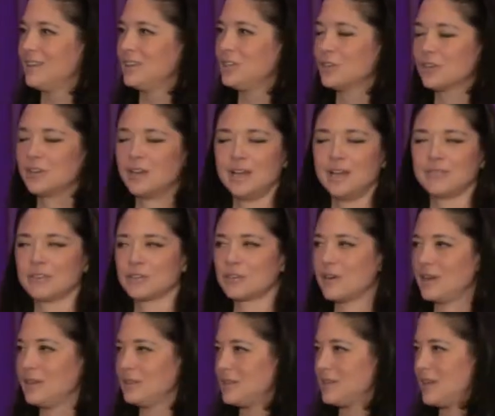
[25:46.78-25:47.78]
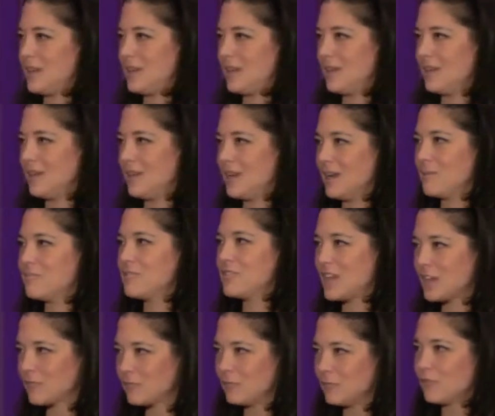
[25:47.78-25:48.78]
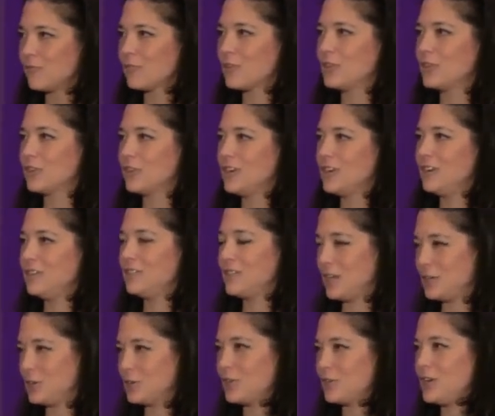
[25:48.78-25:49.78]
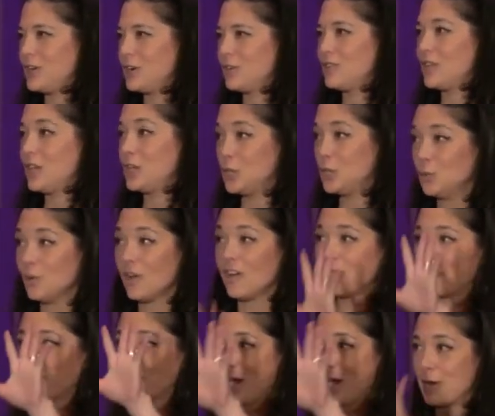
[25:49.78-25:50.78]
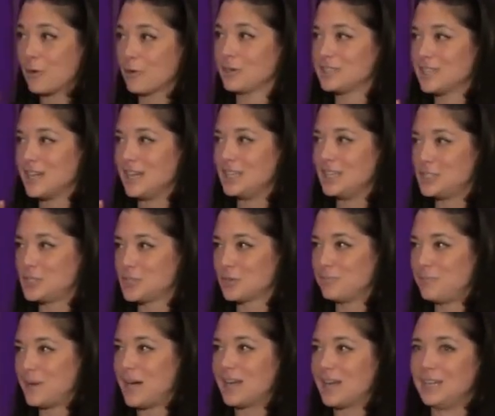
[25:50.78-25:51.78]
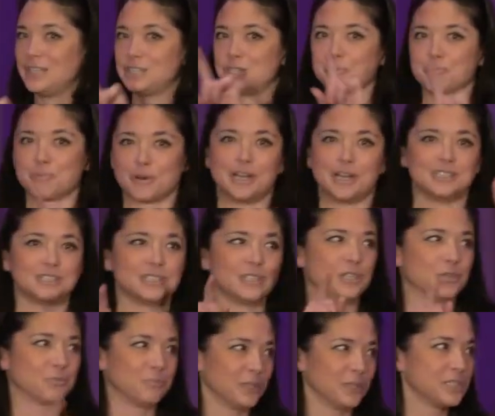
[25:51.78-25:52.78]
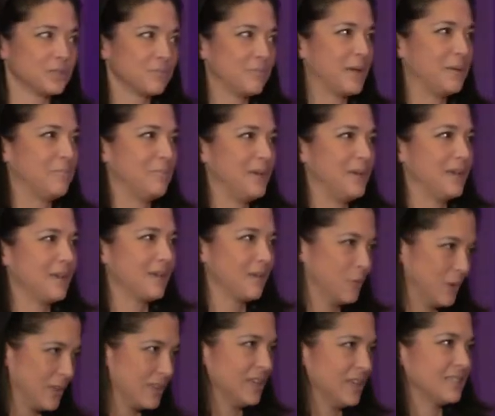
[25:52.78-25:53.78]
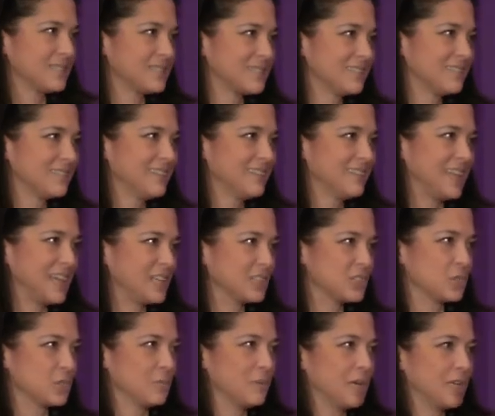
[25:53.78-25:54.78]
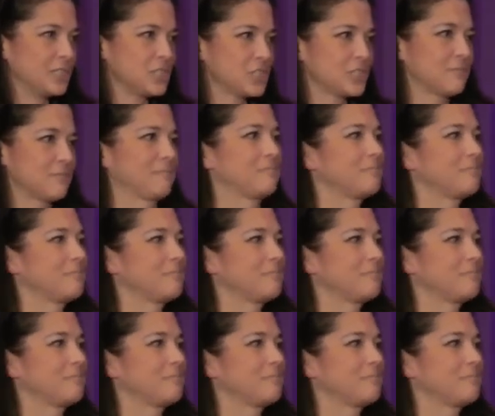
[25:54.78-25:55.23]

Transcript: You're going to have a great day. And I'm thankful for that you're here and that you have prioritized your bodies, your brains, and your bliss by being with us. Thanks so much.